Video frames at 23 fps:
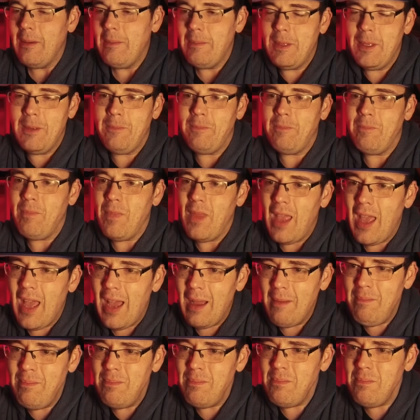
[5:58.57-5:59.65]
But
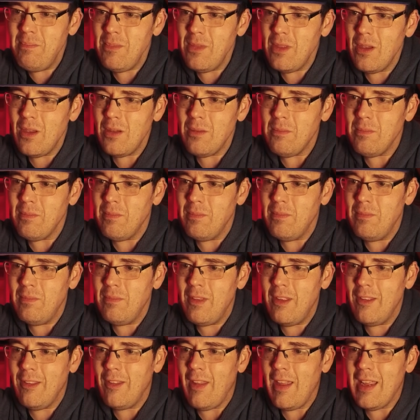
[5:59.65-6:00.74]
I'm not
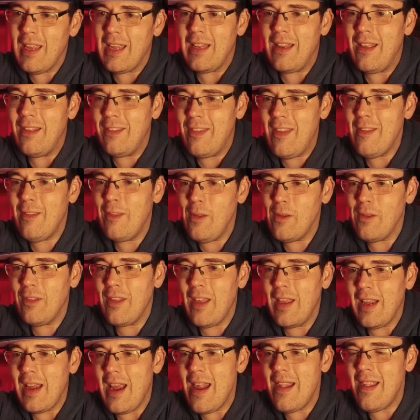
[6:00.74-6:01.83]
disliking this. This looks
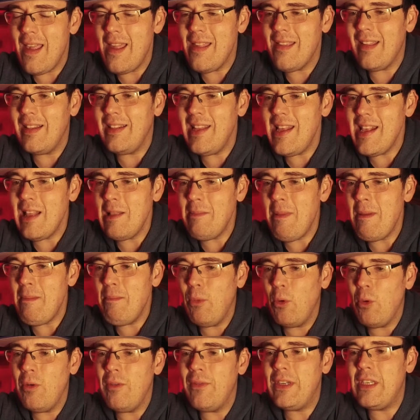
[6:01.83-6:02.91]
like it's a little bit
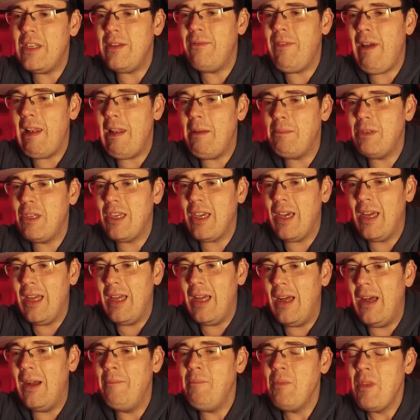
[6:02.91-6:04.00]
more of a developed
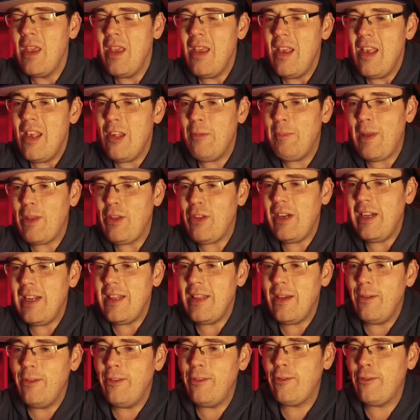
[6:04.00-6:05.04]
car, especially those